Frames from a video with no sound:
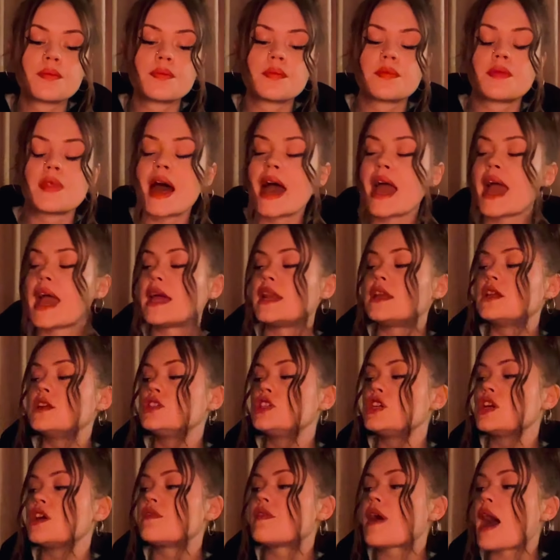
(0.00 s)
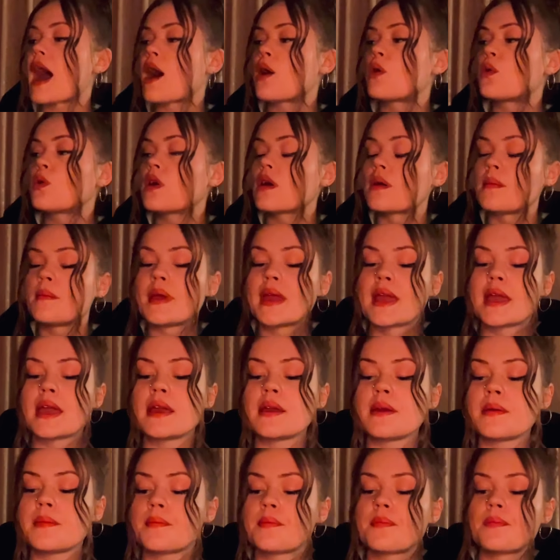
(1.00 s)
That energy of alchemy.
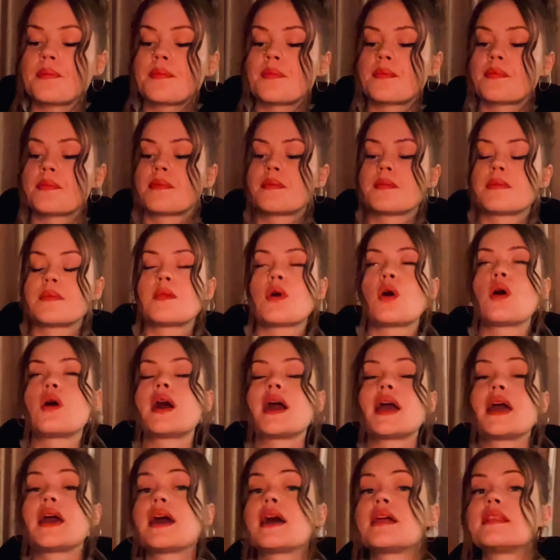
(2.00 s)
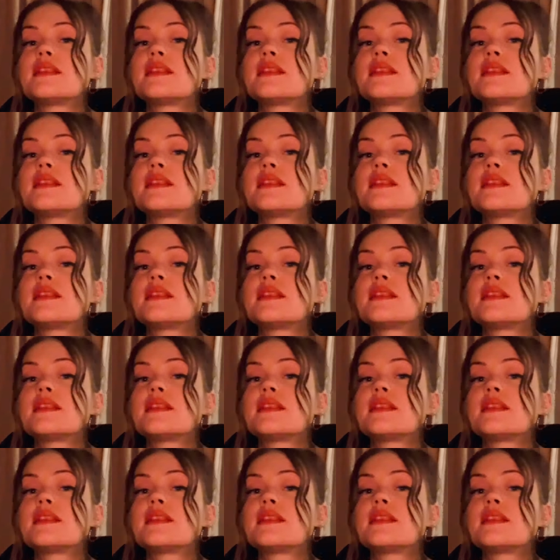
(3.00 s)
Oh yeah,